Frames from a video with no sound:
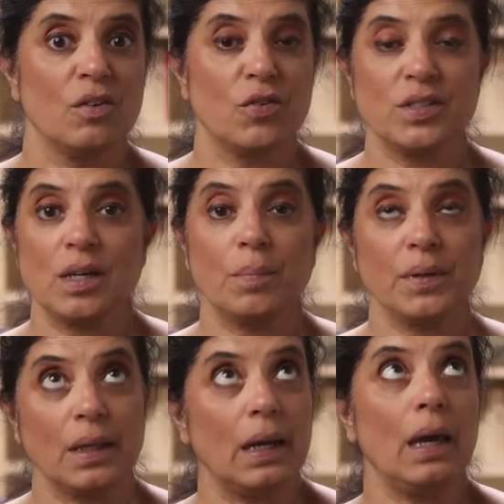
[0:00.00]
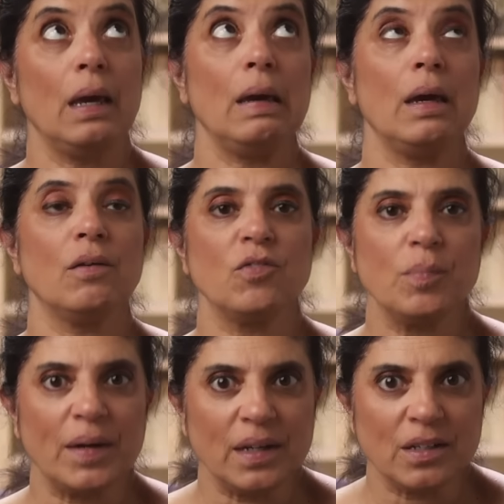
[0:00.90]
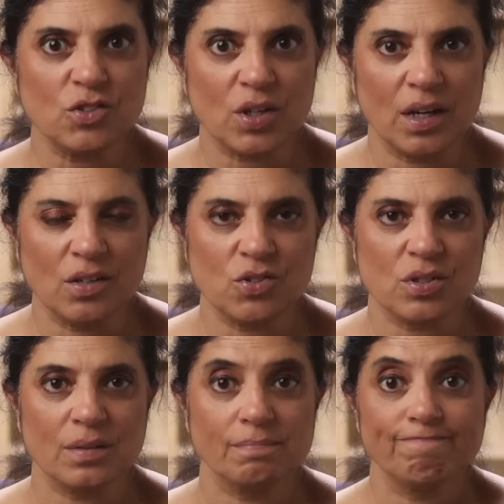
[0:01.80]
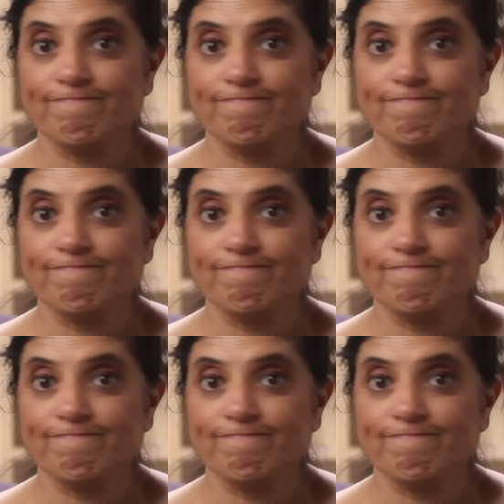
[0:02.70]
for example, that everybody can change,